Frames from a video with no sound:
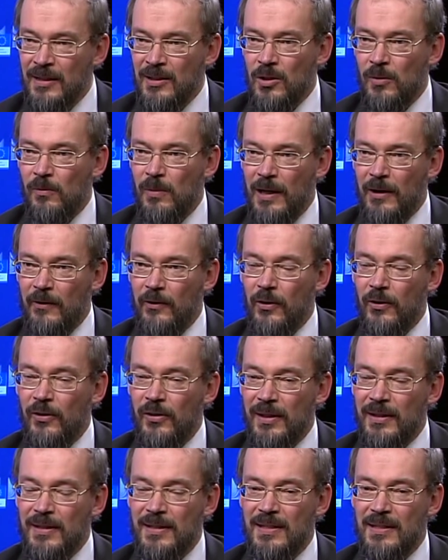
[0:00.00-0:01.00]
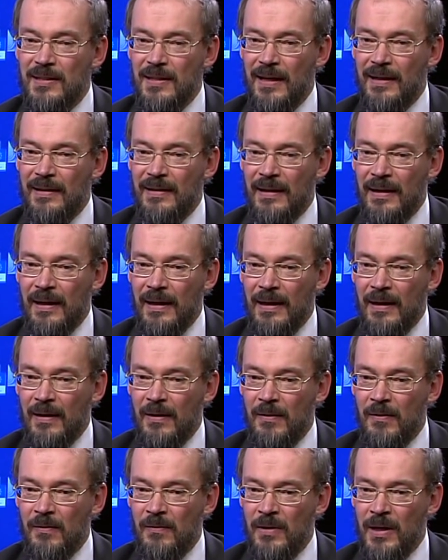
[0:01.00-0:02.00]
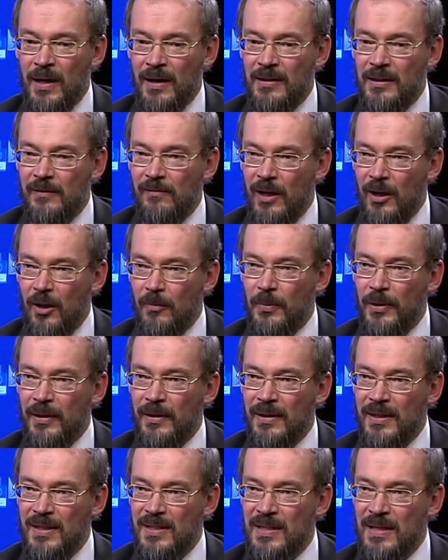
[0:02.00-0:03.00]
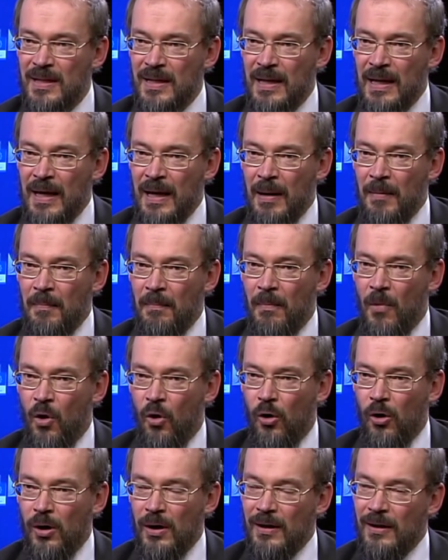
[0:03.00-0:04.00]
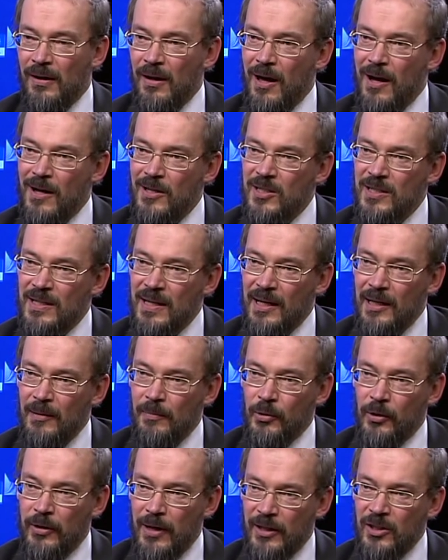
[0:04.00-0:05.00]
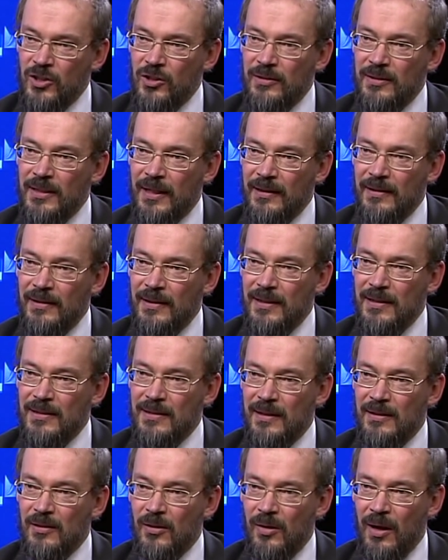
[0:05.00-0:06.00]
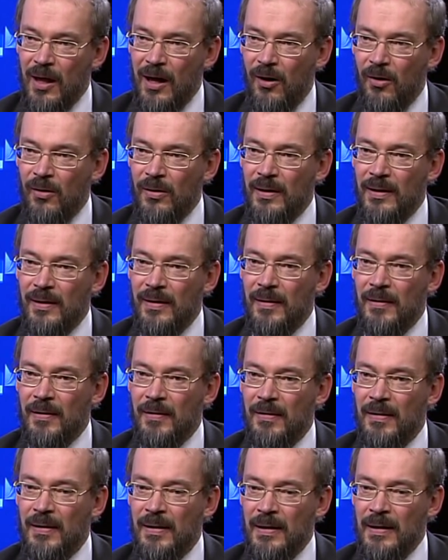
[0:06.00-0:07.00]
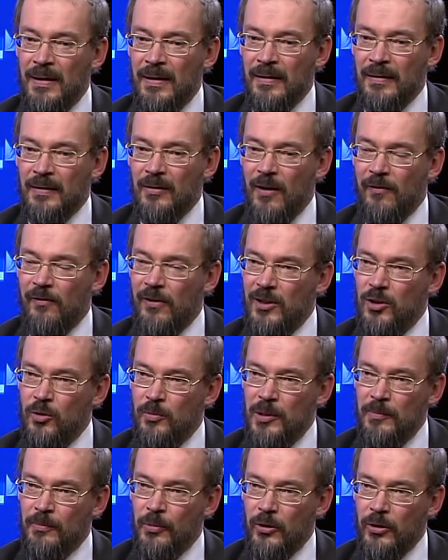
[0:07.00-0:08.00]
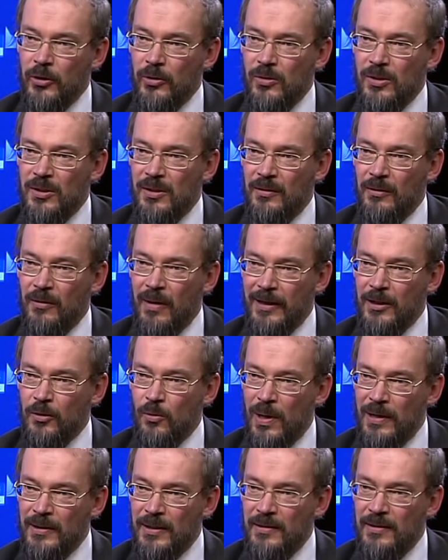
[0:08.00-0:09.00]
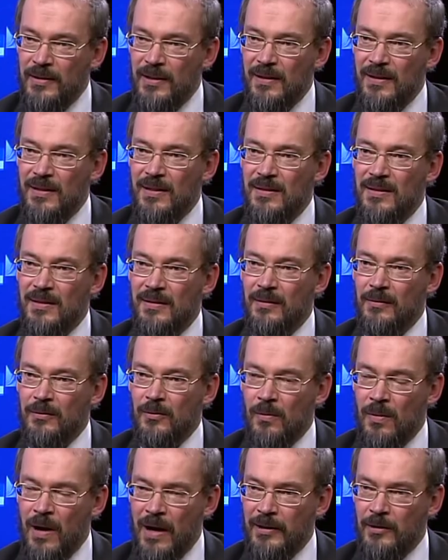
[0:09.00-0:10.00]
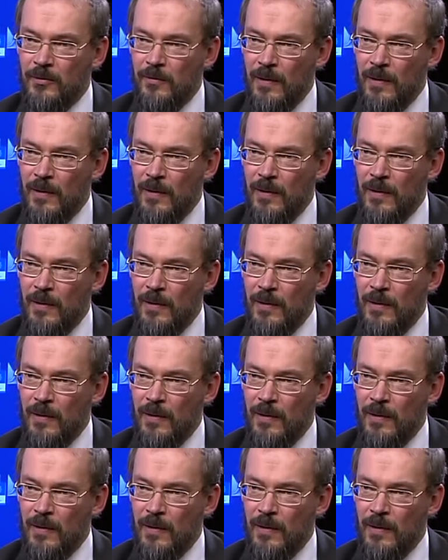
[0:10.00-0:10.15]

So one of the things that we are developing is more large-scale production techniques that allow graphene to be produced in right quantities, in right